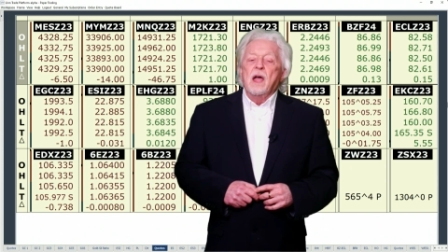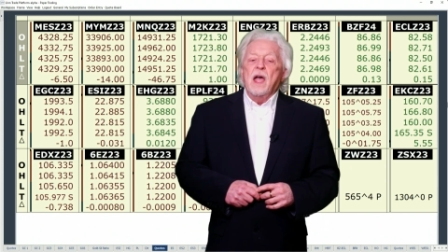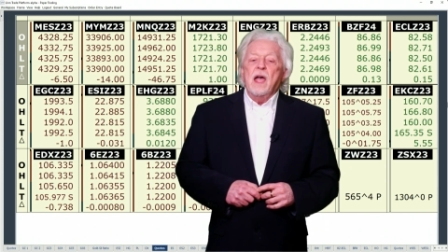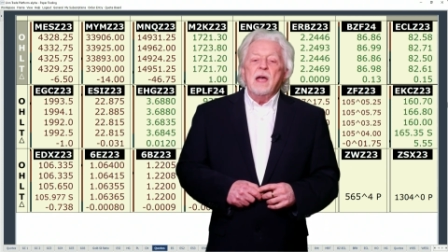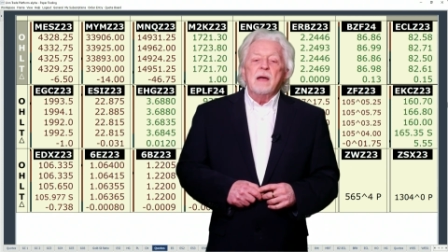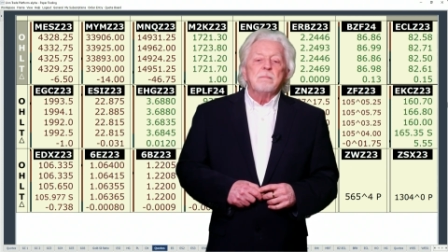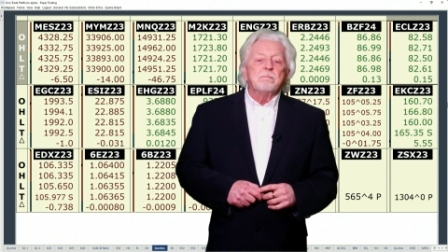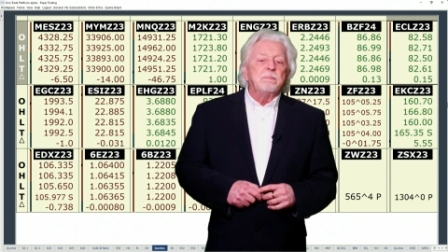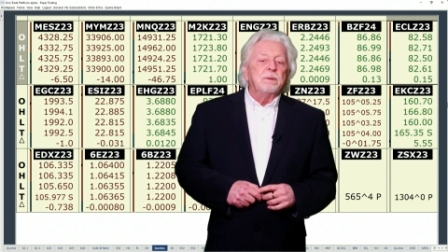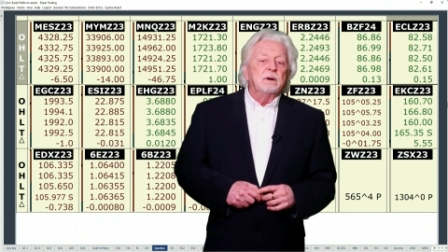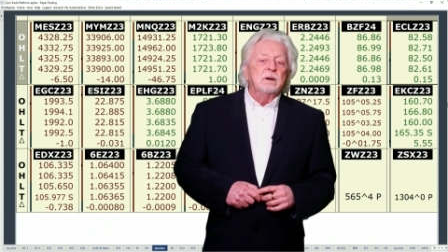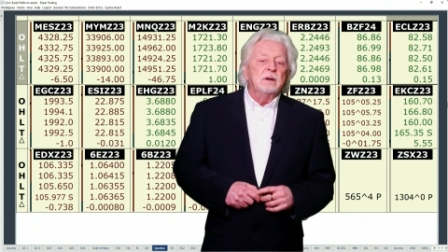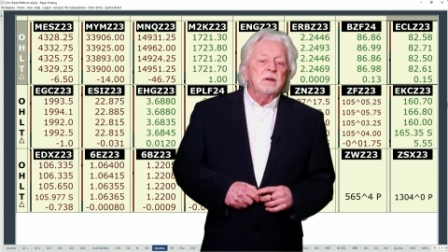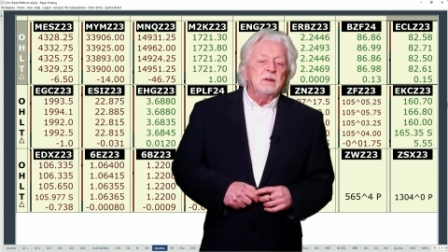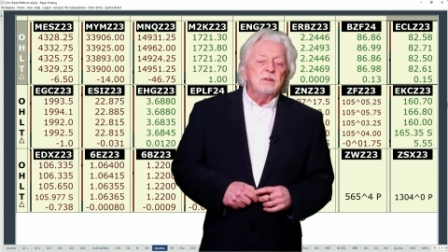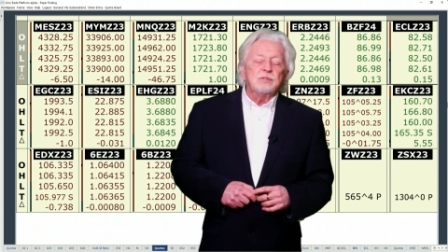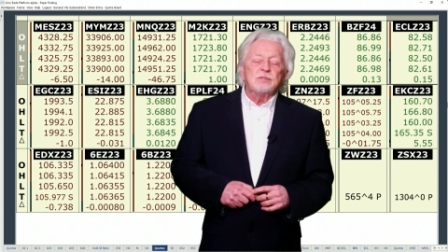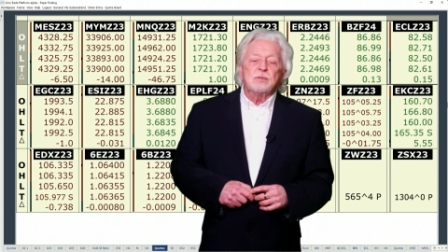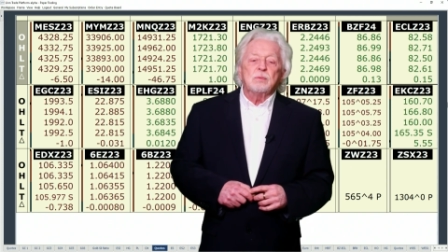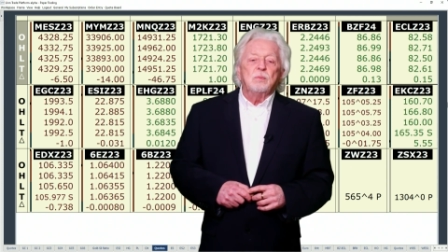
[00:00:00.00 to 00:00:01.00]
And
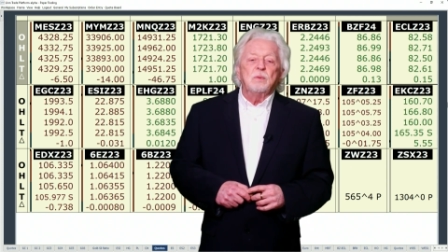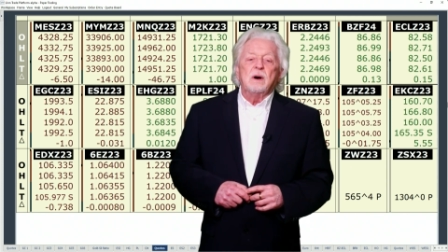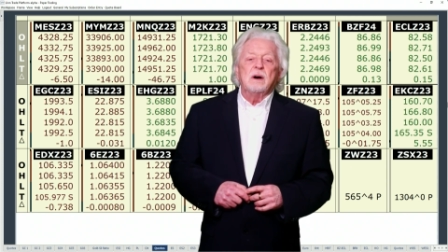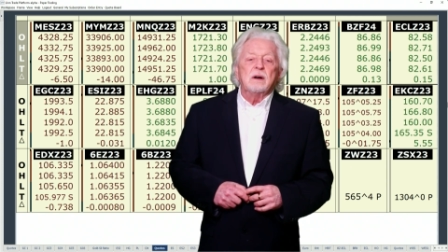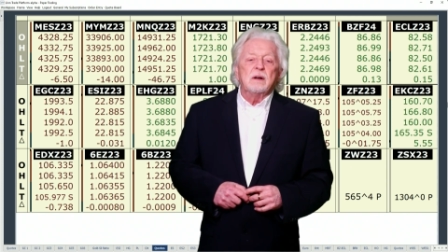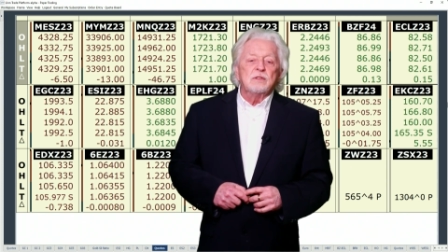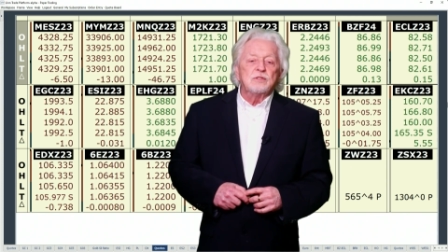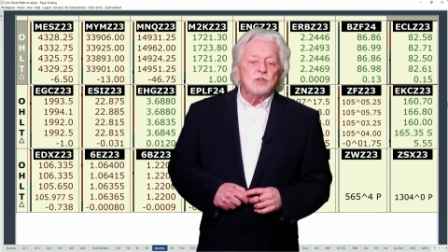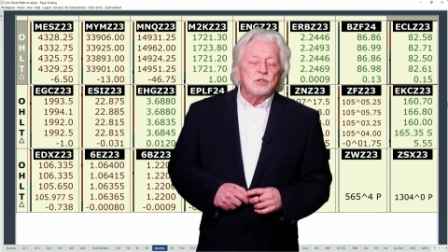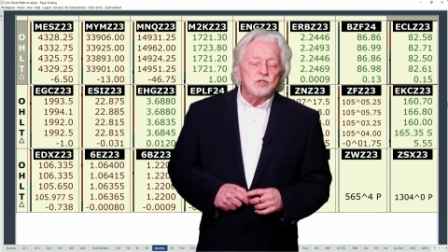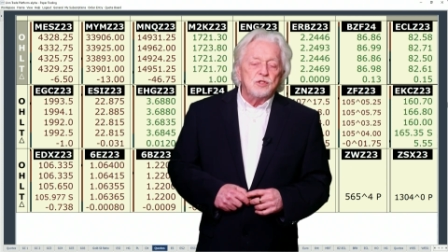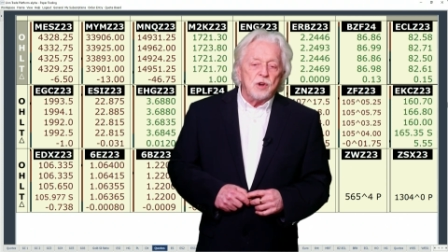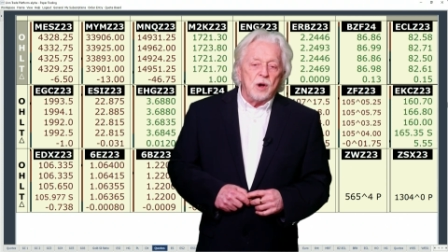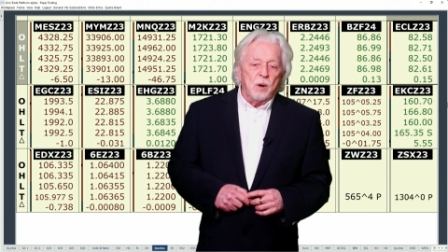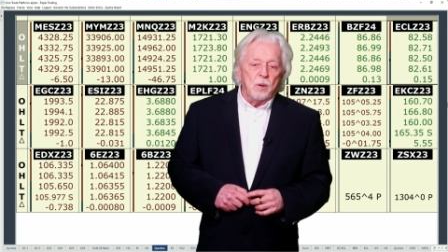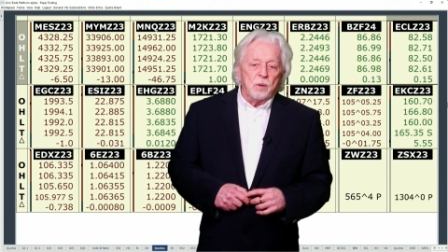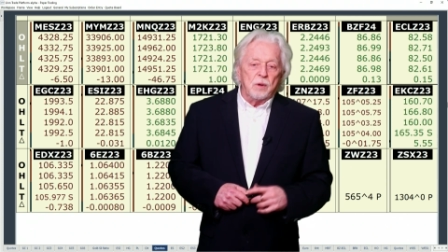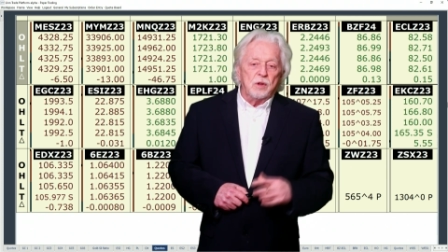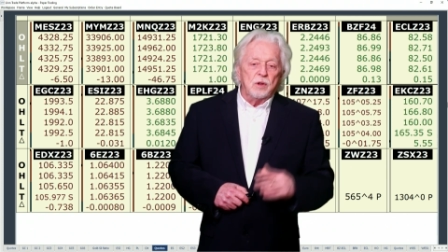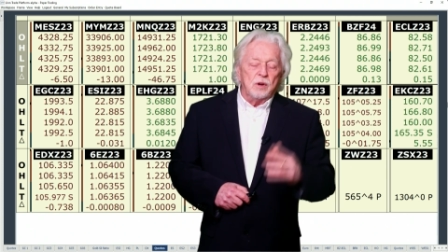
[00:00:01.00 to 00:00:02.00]
police, well, it's a
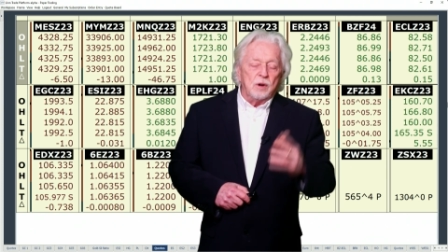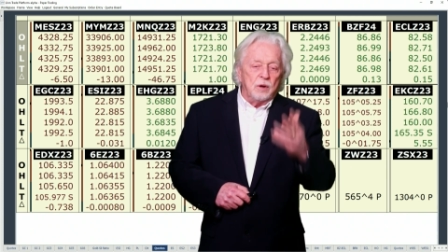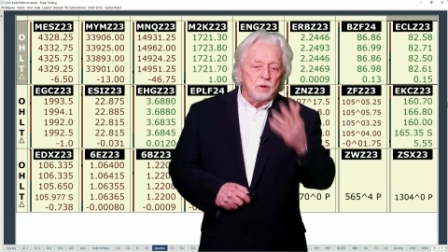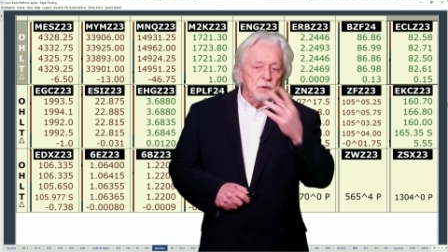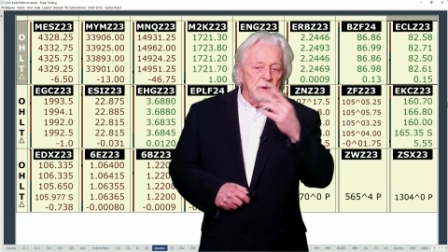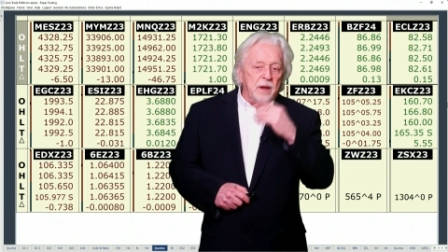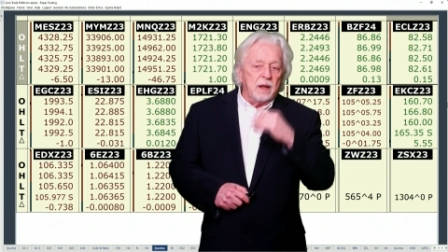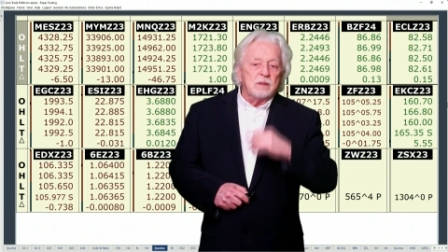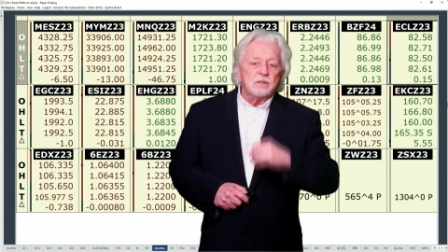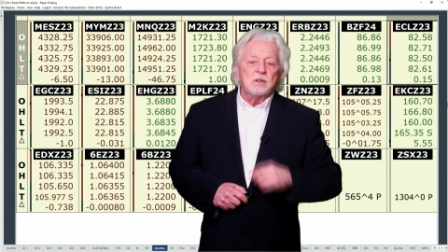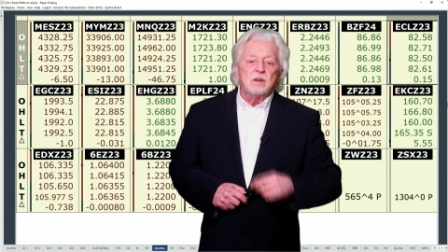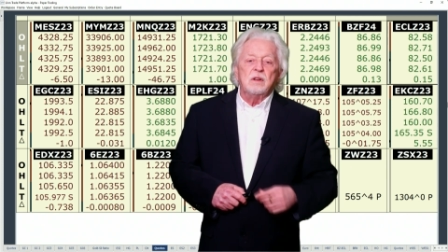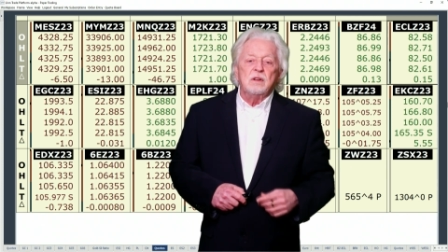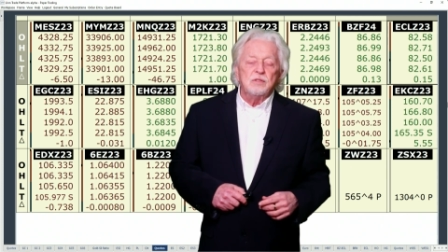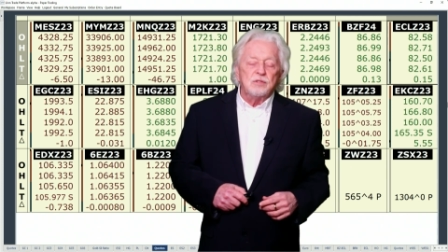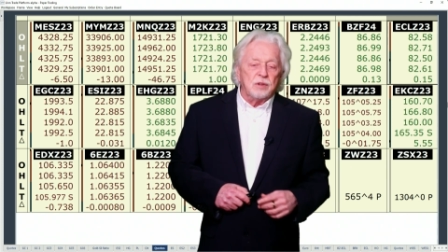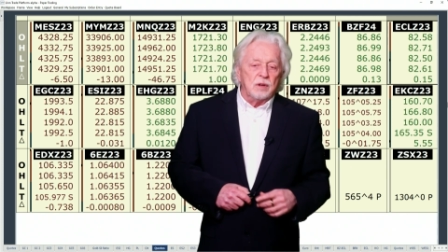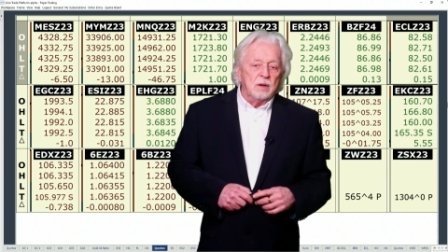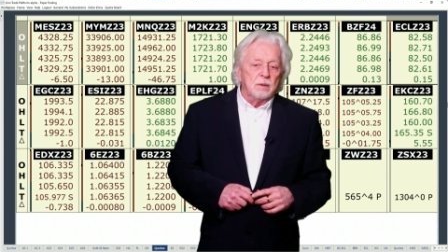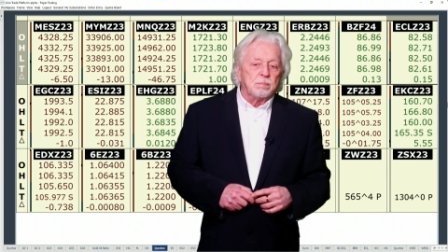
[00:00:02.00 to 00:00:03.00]
joke. You know, you get to
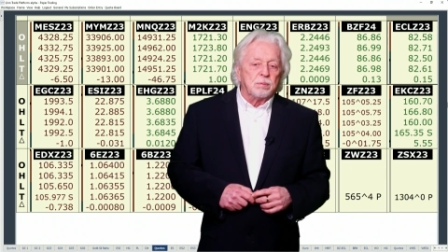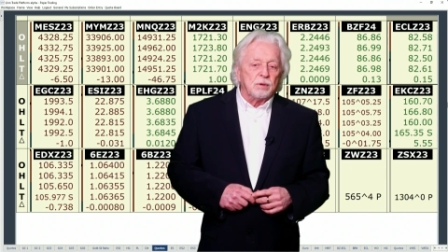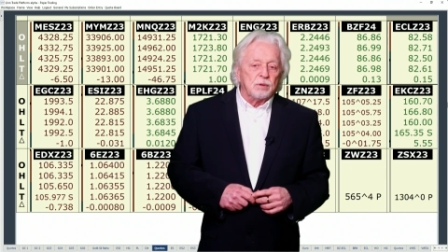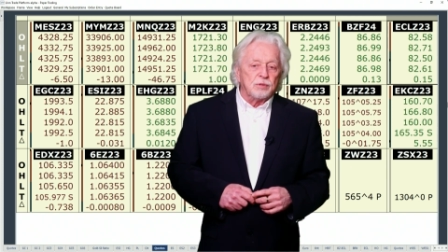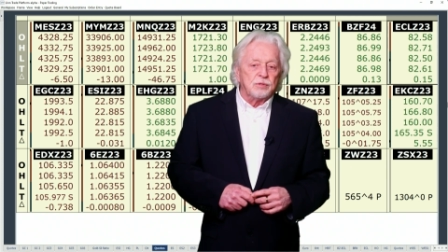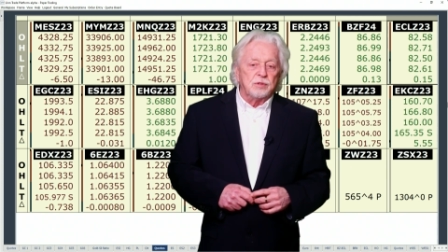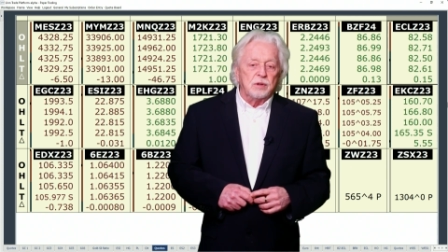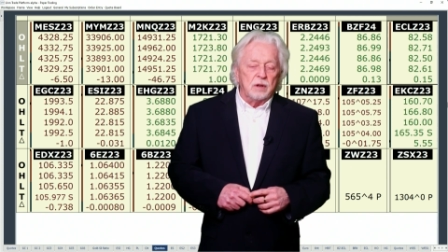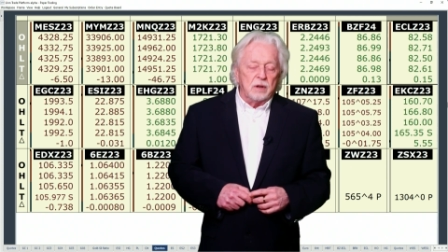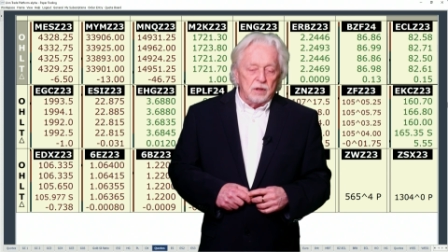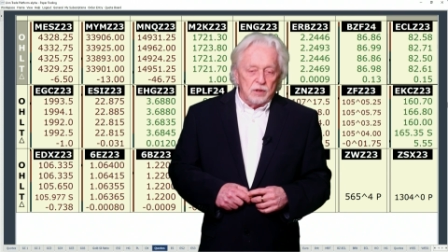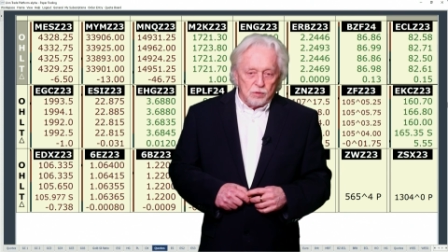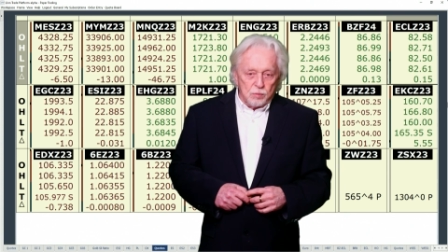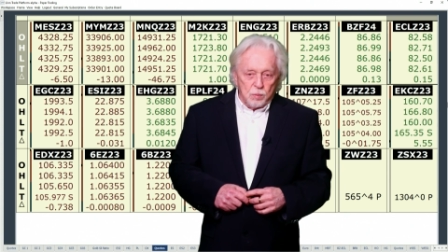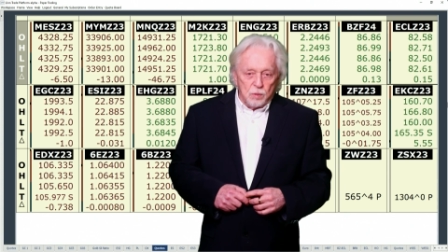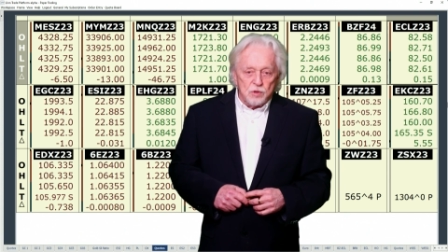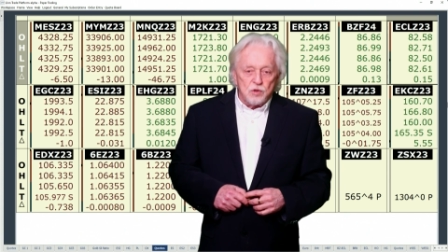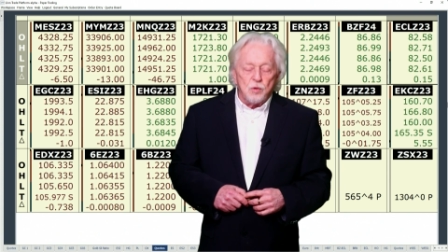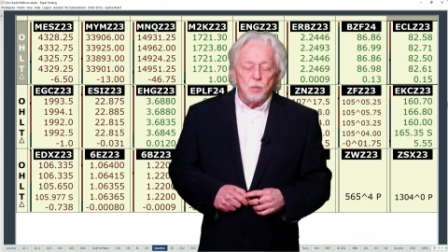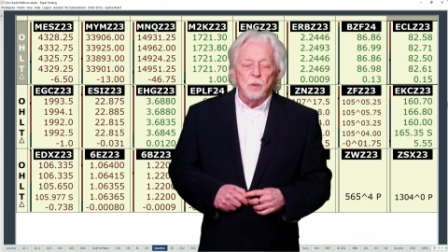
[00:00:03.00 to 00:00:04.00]
these liberal cities,
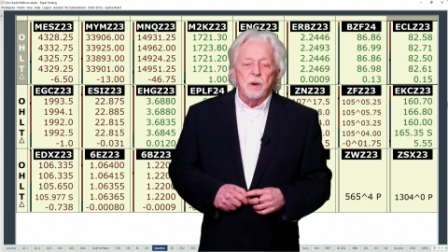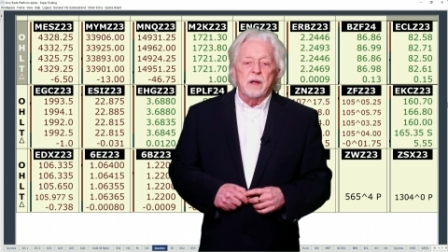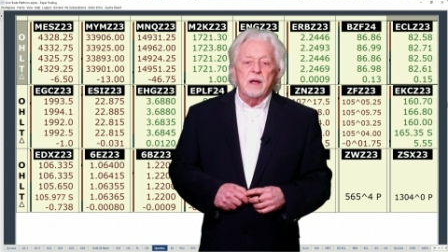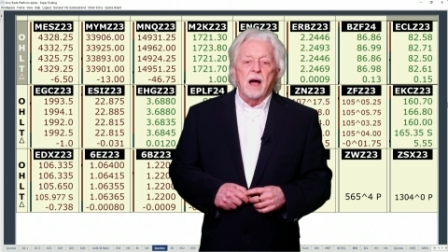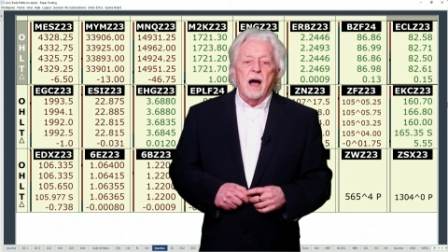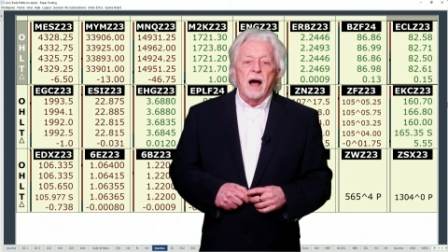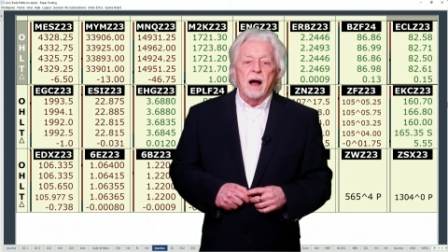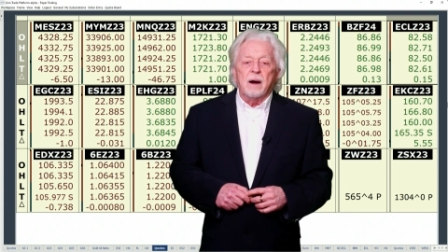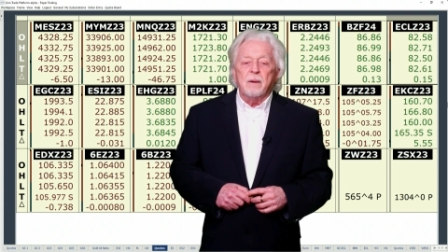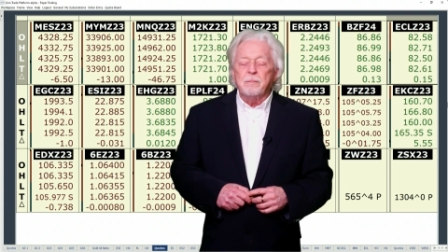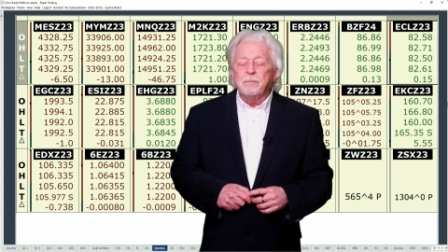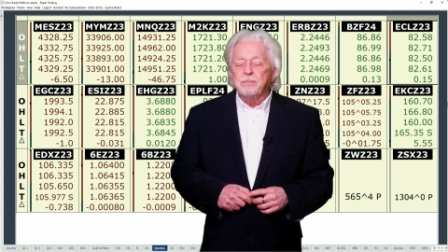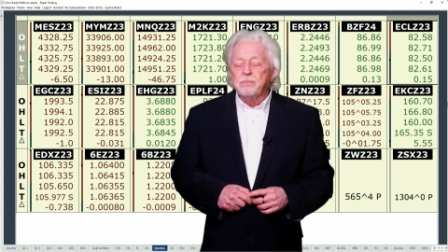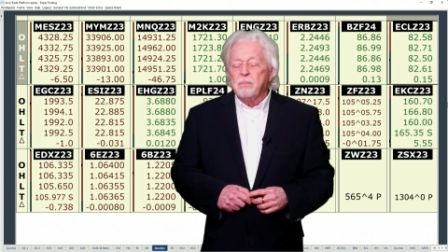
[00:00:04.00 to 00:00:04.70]
which we are,